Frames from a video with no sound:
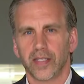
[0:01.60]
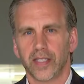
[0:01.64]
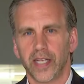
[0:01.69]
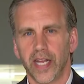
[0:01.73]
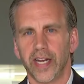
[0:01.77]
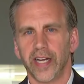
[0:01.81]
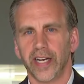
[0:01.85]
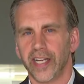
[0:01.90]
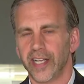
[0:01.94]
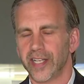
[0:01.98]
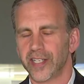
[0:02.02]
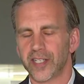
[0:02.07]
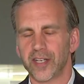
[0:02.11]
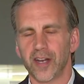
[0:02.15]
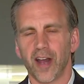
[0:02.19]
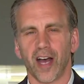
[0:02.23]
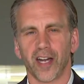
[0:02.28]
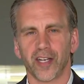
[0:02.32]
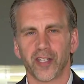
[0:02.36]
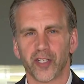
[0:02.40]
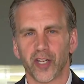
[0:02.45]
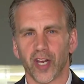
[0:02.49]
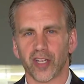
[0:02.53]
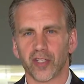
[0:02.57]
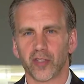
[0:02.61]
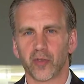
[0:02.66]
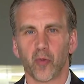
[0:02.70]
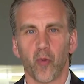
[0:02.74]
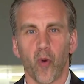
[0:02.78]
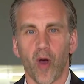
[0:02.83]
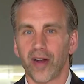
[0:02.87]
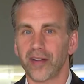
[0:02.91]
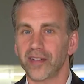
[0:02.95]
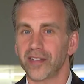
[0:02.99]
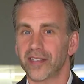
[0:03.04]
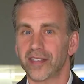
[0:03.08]
Tina, it's not just
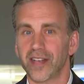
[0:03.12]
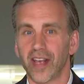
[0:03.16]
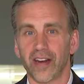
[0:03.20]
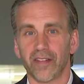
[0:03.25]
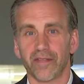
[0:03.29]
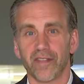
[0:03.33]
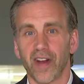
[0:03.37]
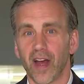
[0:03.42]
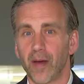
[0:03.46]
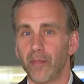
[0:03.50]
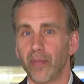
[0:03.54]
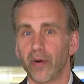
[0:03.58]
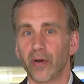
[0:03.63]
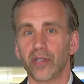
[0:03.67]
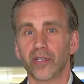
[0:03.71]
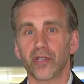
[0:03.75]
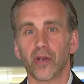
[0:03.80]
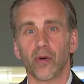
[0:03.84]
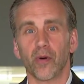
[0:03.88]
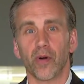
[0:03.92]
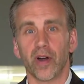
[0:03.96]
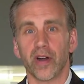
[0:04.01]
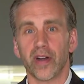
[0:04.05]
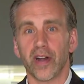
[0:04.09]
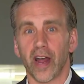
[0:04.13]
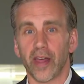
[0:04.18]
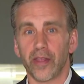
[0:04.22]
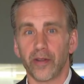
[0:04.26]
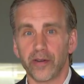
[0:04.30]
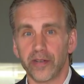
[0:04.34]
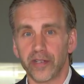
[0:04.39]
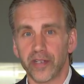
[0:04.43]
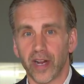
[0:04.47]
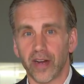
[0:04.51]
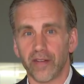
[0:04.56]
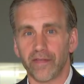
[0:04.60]
one set of numbers or
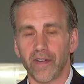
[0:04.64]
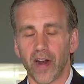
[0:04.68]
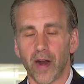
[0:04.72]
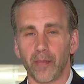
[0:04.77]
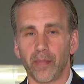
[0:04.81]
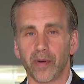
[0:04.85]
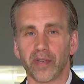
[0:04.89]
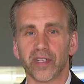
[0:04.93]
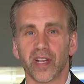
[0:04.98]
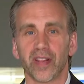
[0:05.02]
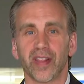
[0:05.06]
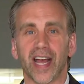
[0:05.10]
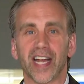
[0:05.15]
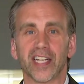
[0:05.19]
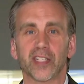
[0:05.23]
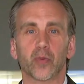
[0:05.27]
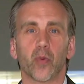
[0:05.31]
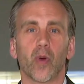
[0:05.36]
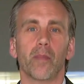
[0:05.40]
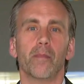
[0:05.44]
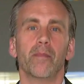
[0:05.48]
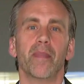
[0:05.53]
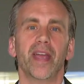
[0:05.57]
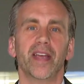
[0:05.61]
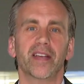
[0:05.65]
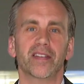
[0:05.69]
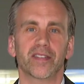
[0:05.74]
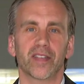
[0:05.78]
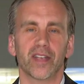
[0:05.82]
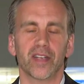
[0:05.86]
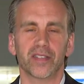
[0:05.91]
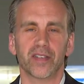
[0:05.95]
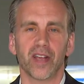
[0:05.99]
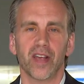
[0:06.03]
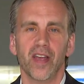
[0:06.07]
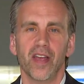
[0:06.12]
another set of numbers, and that's what makes
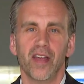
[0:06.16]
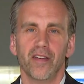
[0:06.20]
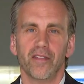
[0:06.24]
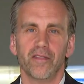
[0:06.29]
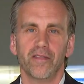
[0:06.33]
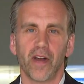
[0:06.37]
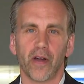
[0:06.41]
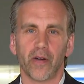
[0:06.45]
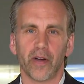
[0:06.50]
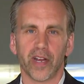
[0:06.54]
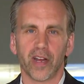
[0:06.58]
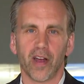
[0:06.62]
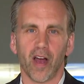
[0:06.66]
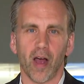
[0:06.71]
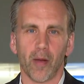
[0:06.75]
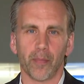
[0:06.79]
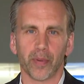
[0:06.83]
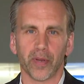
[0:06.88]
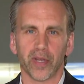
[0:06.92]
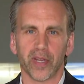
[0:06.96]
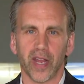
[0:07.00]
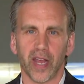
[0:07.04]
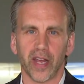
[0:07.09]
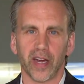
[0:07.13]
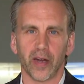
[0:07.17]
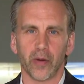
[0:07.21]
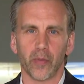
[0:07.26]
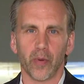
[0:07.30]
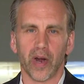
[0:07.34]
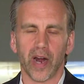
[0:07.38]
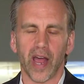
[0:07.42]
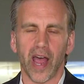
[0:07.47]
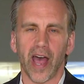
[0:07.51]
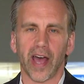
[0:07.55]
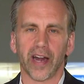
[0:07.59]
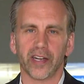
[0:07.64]
this very complicated.
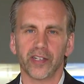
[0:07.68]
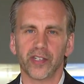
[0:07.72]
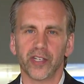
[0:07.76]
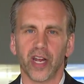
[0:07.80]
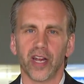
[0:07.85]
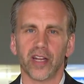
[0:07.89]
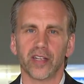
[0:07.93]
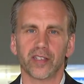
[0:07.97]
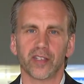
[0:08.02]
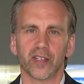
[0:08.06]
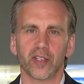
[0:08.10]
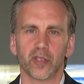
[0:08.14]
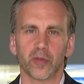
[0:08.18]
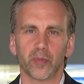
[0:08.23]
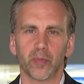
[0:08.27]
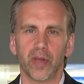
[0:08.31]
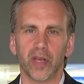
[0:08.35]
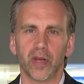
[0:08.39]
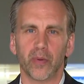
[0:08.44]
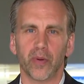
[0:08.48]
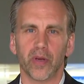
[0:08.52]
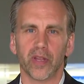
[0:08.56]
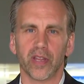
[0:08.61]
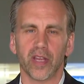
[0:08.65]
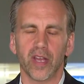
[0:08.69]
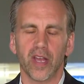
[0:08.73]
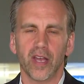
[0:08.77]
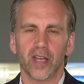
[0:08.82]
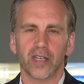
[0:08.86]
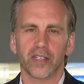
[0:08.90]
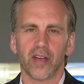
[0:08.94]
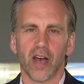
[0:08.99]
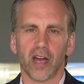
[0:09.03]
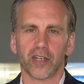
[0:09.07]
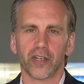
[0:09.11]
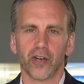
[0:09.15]
When I had a chance to speak with
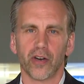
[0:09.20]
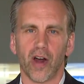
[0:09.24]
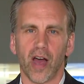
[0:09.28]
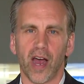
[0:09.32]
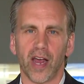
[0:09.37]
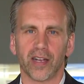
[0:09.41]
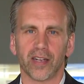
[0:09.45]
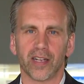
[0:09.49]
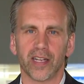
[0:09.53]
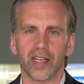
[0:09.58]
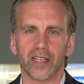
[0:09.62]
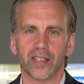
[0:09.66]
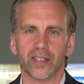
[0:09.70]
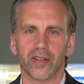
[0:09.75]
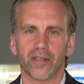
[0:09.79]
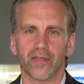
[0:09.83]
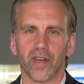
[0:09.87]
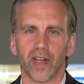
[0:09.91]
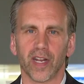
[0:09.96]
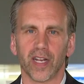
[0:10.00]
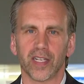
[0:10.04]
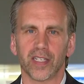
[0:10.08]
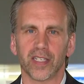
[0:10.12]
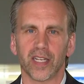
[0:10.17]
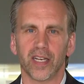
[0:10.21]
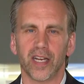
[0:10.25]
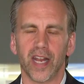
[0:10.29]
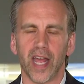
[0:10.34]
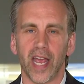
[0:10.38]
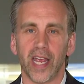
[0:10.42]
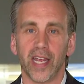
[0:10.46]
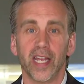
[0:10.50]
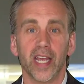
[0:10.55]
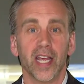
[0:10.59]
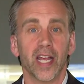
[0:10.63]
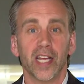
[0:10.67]
Dr. Eileen de Villa
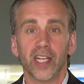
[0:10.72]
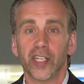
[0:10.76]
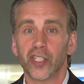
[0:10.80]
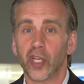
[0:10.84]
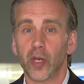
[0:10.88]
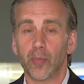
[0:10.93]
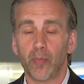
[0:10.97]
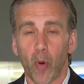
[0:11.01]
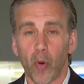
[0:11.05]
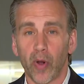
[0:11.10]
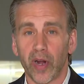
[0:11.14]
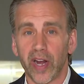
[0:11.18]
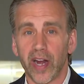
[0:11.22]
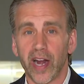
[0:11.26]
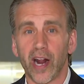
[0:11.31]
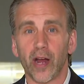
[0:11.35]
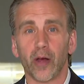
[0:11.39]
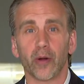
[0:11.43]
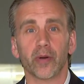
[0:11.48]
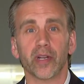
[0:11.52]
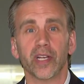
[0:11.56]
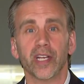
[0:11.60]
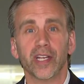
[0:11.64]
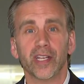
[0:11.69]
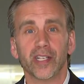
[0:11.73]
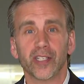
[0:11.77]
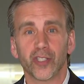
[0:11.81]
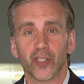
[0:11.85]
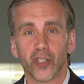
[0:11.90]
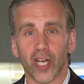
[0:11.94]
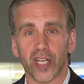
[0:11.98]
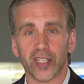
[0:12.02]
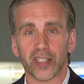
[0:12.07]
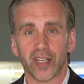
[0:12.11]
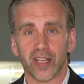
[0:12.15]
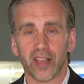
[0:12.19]
today, she pointed out
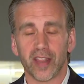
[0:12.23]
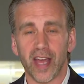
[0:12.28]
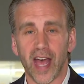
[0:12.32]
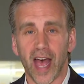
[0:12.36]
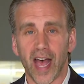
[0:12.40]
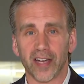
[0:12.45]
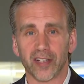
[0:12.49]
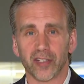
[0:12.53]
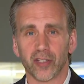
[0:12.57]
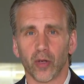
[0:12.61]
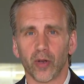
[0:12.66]
just that.